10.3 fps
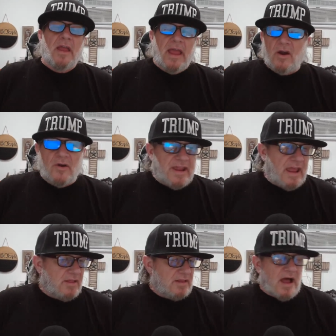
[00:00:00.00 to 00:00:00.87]
in our
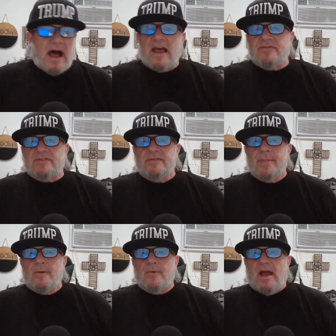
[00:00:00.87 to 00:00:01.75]
daily lives,
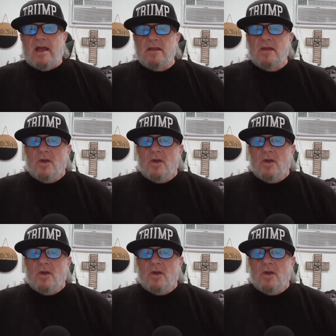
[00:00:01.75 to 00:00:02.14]
right?